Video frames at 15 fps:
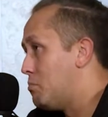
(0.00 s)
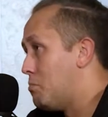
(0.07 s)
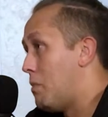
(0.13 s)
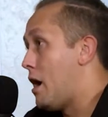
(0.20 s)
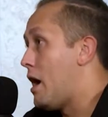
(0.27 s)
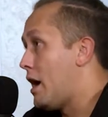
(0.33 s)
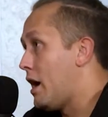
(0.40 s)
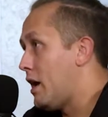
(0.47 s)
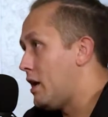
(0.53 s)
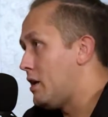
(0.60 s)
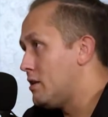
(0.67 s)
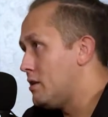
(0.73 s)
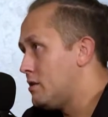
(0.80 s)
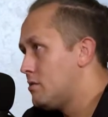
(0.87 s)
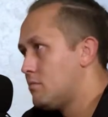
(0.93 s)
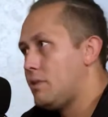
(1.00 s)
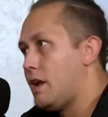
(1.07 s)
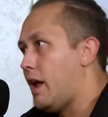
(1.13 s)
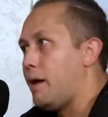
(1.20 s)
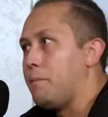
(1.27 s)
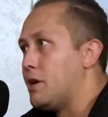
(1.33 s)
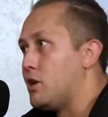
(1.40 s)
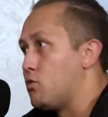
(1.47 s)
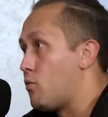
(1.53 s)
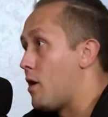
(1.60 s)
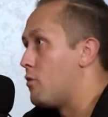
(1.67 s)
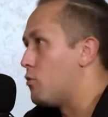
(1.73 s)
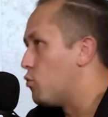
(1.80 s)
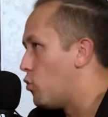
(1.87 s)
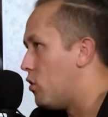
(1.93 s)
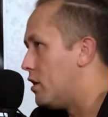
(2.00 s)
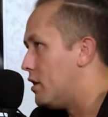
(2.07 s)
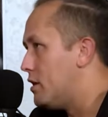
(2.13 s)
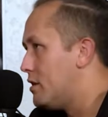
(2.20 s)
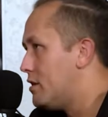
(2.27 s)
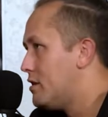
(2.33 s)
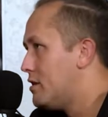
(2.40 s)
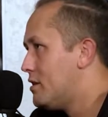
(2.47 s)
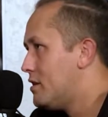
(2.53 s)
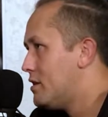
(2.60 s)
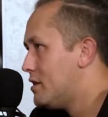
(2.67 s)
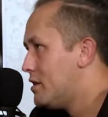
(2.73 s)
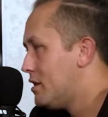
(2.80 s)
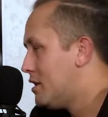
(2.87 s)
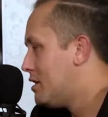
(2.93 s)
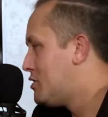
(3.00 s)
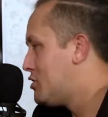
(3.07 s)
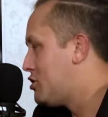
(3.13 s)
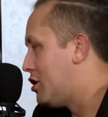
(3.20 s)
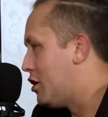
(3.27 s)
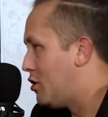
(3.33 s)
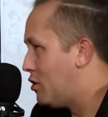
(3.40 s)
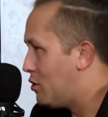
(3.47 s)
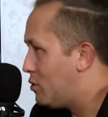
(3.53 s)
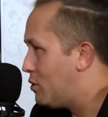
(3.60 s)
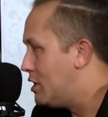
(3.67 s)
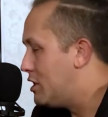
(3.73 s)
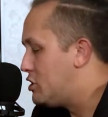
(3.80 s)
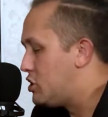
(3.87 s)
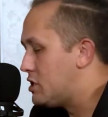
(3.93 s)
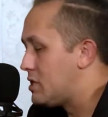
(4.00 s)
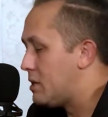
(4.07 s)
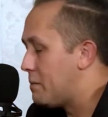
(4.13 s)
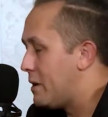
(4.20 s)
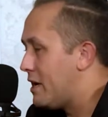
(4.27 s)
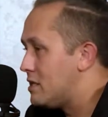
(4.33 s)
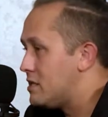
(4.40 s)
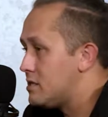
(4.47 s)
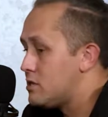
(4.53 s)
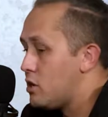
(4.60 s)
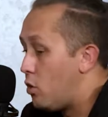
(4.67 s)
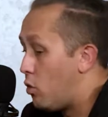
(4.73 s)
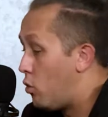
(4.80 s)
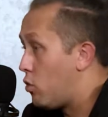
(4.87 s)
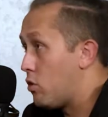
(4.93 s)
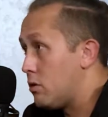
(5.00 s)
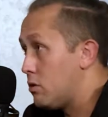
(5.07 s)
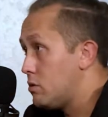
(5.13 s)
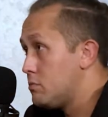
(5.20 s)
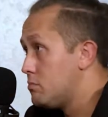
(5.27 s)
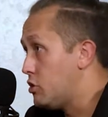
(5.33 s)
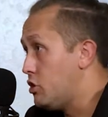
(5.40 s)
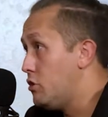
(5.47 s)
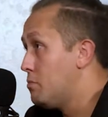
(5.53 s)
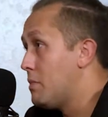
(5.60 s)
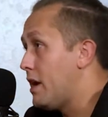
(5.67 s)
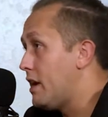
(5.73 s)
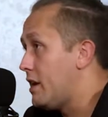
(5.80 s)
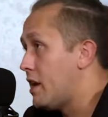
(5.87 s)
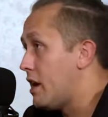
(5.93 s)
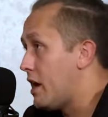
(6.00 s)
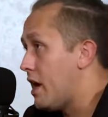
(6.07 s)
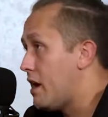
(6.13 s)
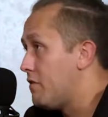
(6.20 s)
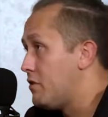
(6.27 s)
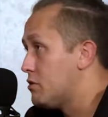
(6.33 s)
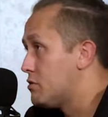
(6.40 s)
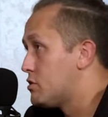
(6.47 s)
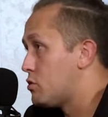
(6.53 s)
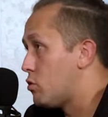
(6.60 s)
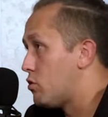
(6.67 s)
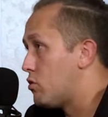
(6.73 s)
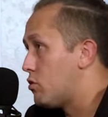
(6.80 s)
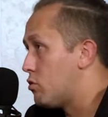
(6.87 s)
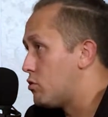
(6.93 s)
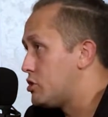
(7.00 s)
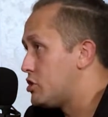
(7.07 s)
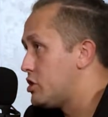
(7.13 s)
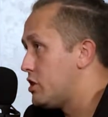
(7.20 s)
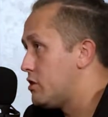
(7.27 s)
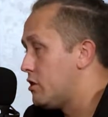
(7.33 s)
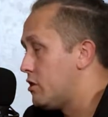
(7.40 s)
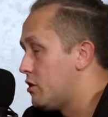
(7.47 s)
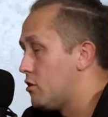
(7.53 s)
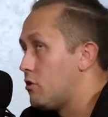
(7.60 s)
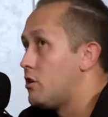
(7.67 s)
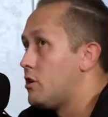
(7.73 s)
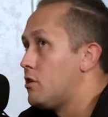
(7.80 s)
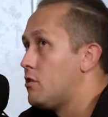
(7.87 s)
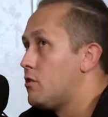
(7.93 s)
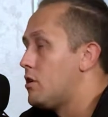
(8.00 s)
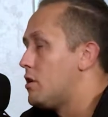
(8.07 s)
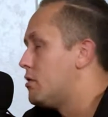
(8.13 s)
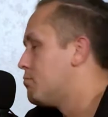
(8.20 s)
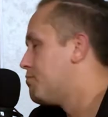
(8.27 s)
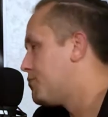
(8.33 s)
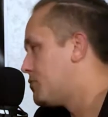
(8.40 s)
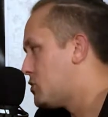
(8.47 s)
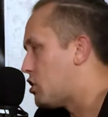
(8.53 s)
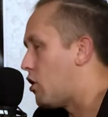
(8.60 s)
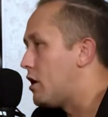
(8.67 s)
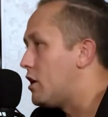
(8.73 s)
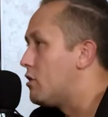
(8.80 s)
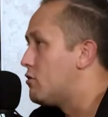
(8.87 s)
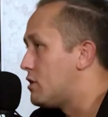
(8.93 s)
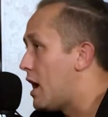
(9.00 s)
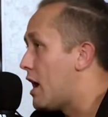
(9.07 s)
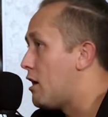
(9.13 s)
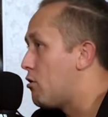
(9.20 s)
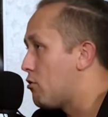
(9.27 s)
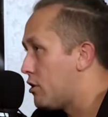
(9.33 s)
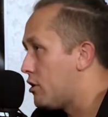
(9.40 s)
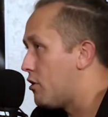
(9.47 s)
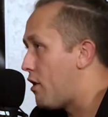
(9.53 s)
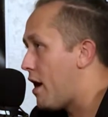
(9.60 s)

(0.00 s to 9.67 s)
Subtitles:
mine came in round 1. So it just depends. Or you might not have your sword or your dagger or your